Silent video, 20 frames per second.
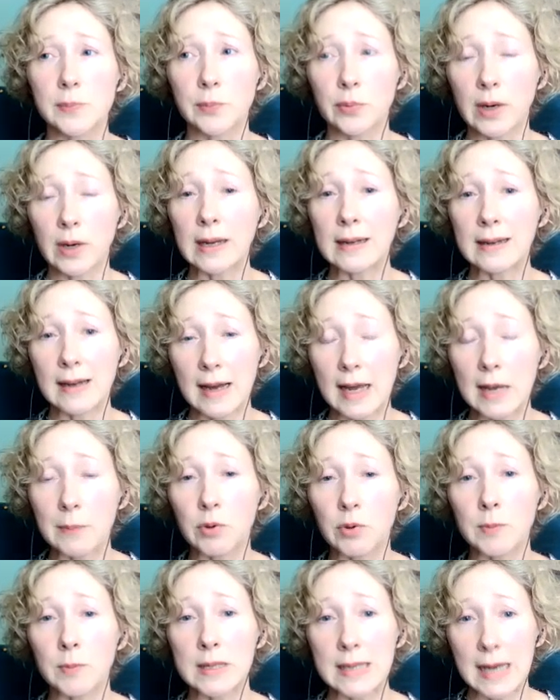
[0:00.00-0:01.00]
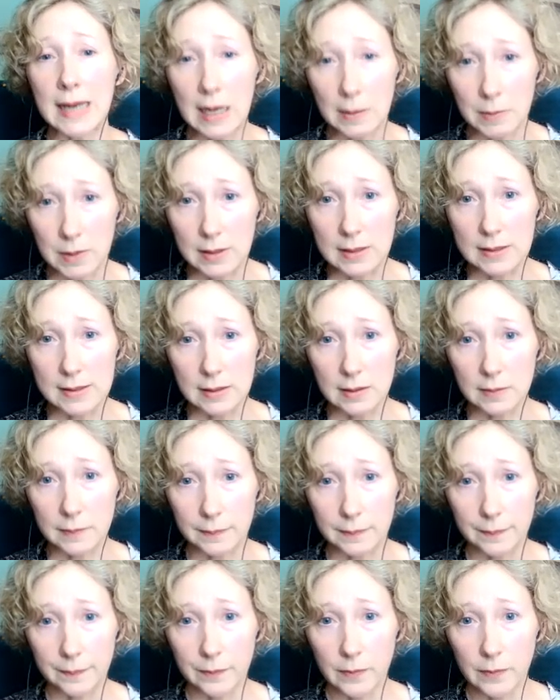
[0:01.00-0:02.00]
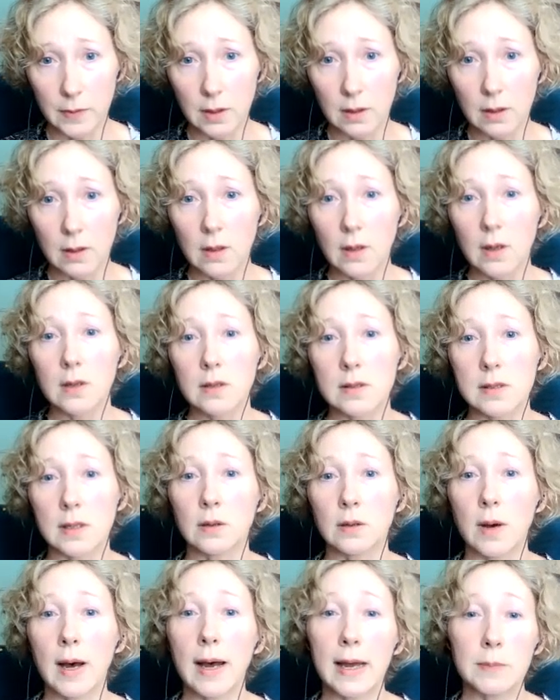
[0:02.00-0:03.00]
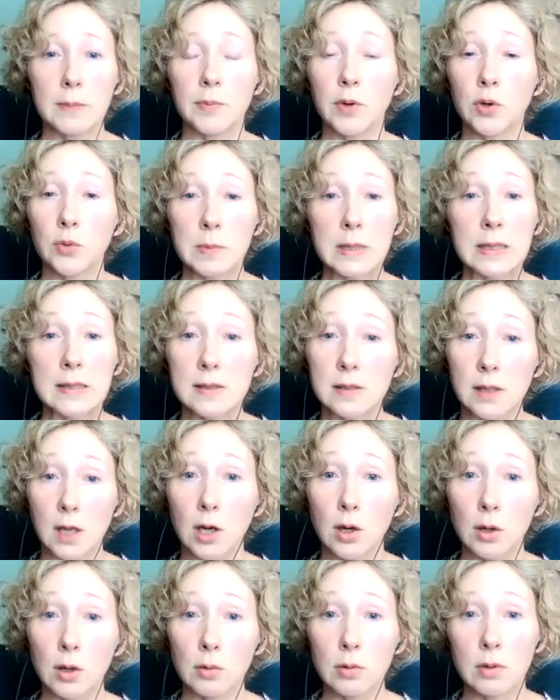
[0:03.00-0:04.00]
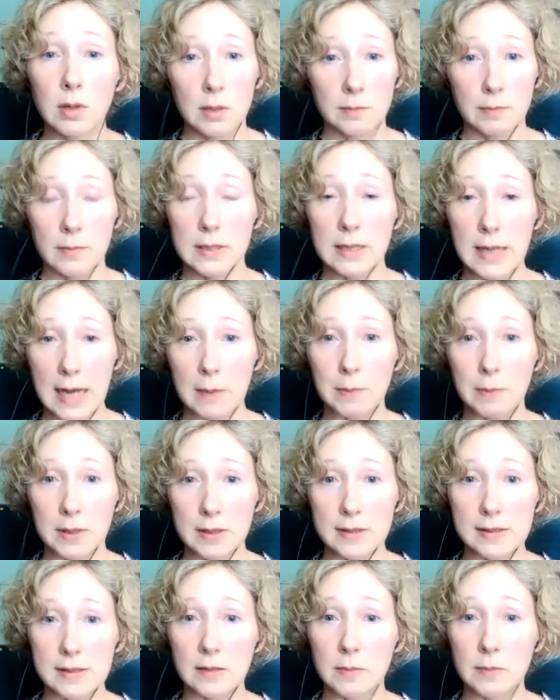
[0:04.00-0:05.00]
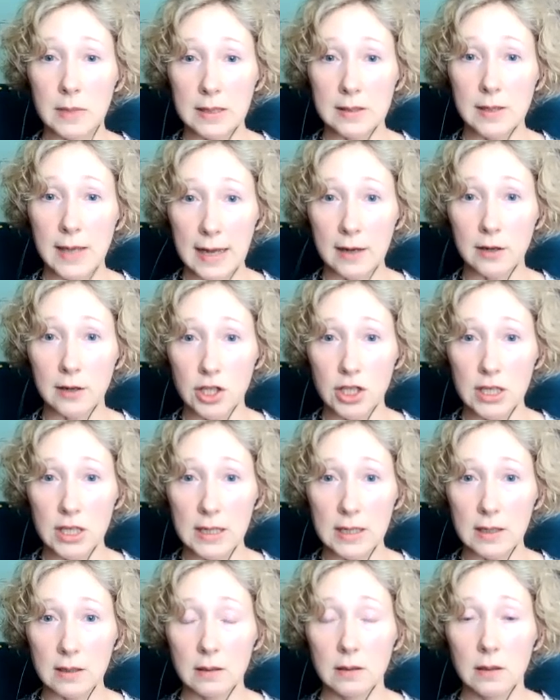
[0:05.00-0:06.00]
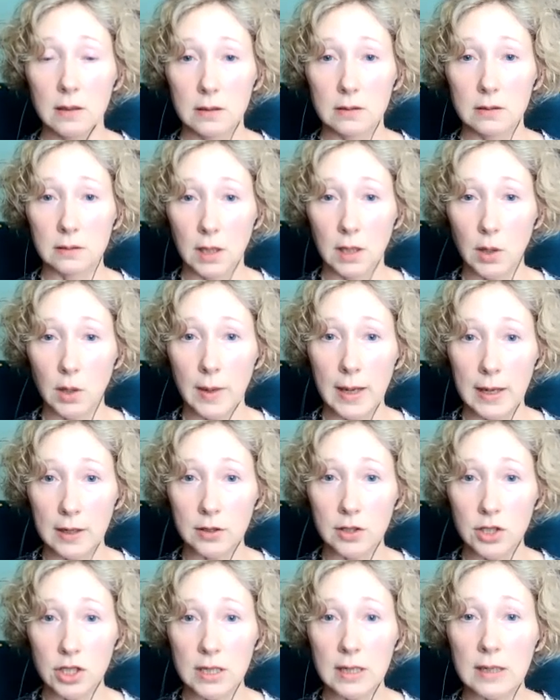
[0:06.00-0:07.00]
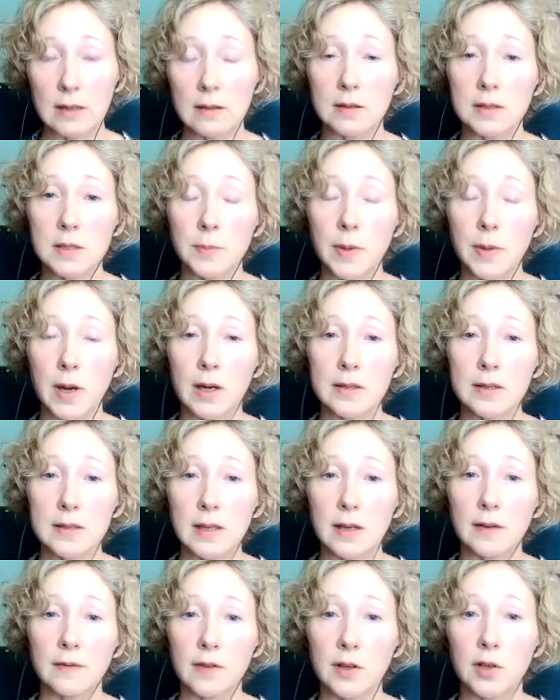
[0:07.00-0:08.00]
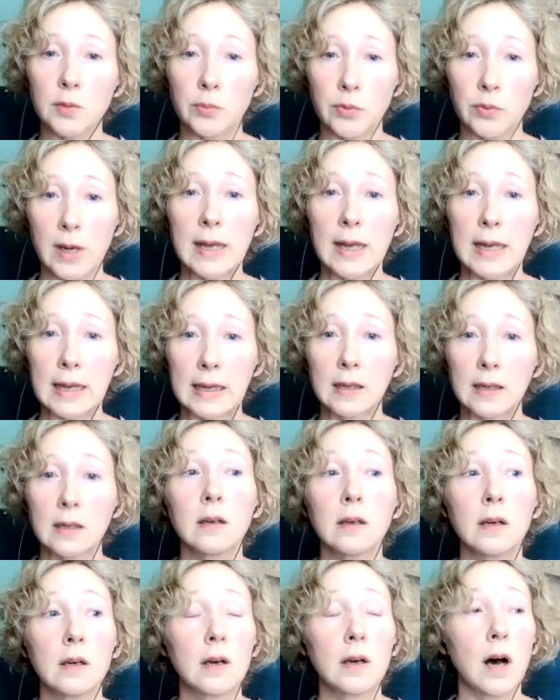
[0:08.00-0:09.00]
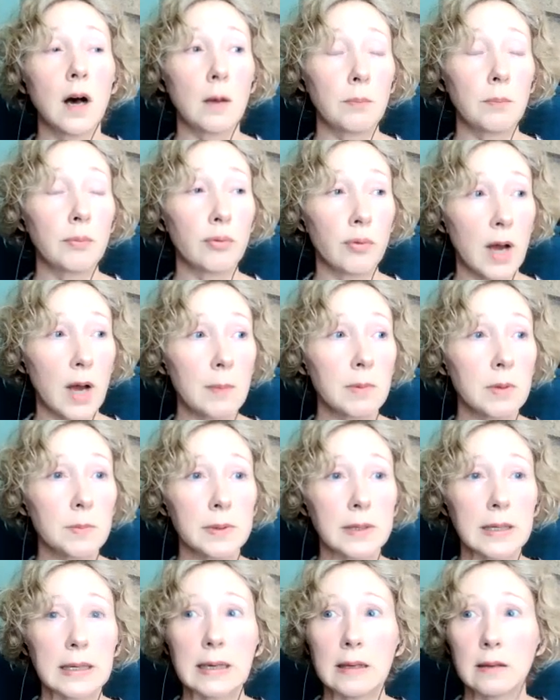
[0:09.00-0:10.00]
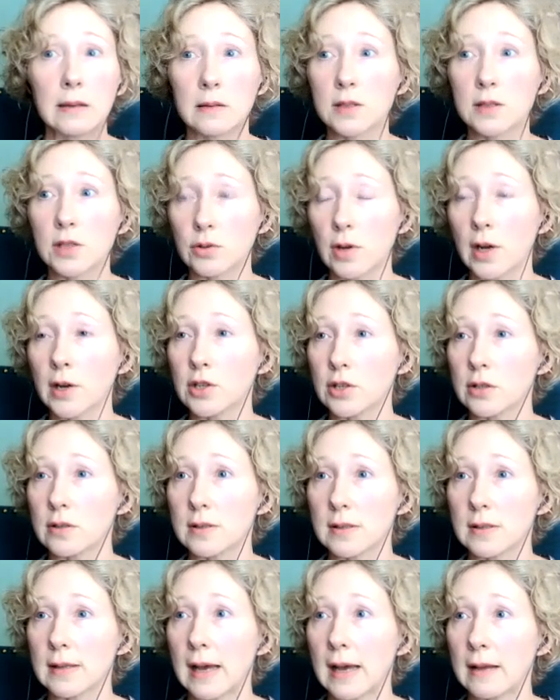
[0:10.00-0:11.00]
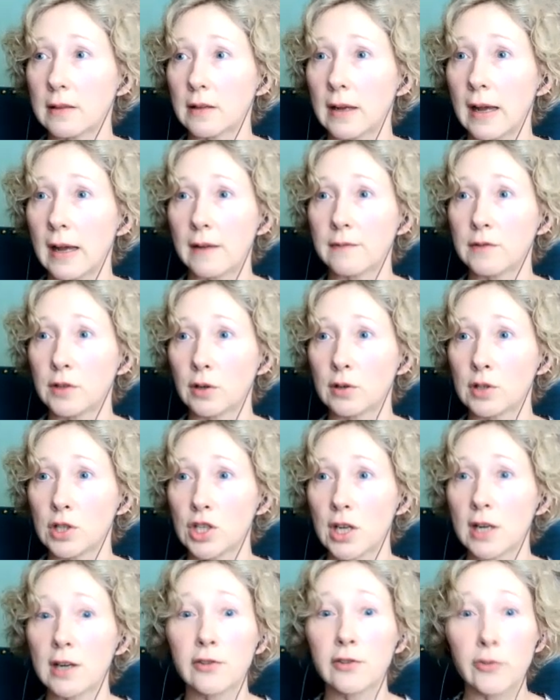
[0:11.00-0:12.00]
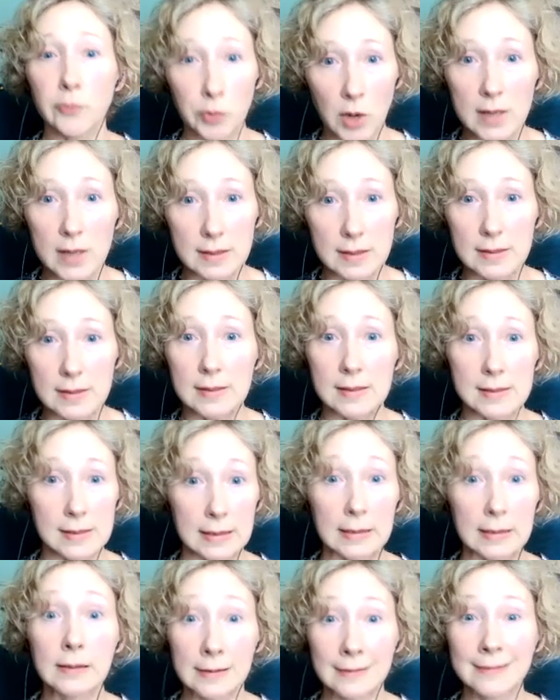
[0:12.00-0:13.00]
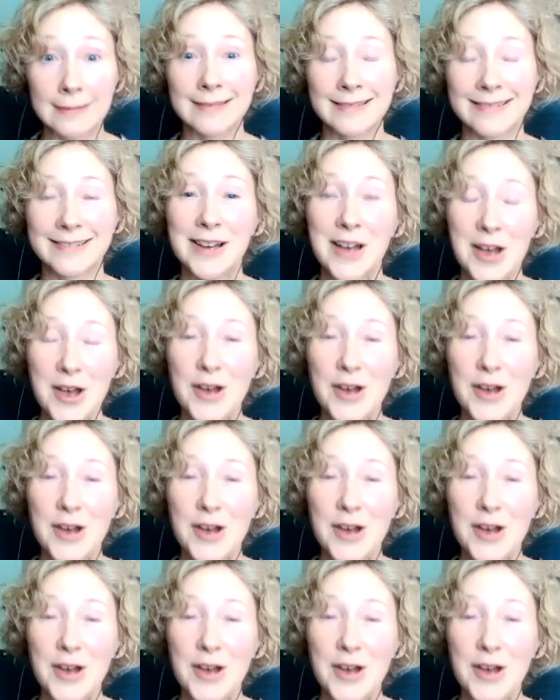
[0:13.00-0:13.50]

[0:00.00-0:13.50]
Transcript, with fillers: is brain hypometabolism. So hypo means low, metabolism means energy, low energy. There's parts of their brain probably the structures that they have neurodegenerative processes in,